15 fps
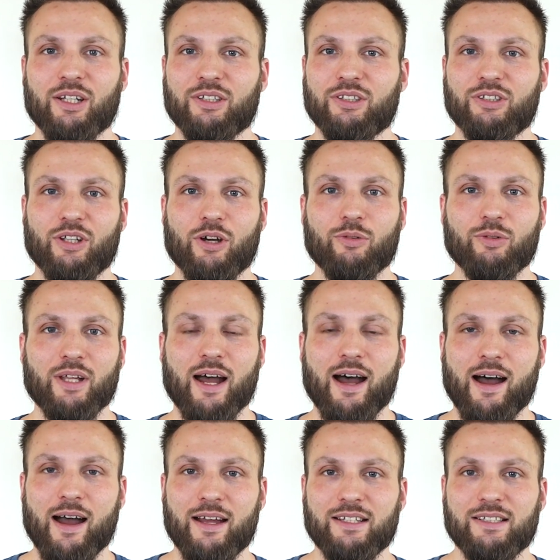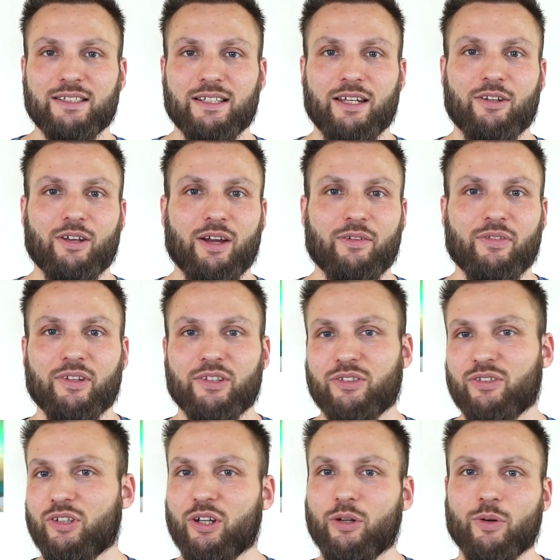so nice and you have
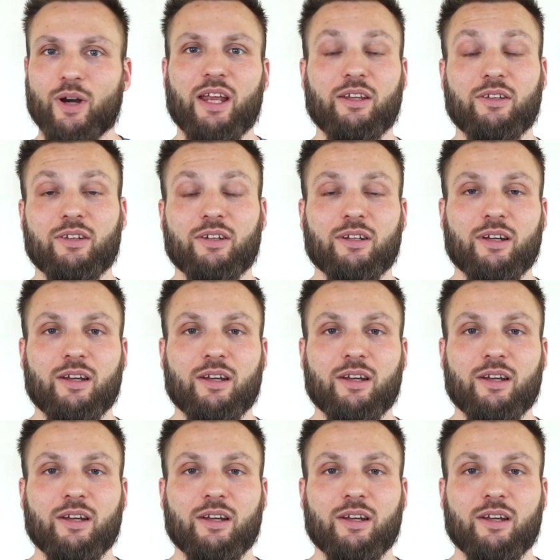this great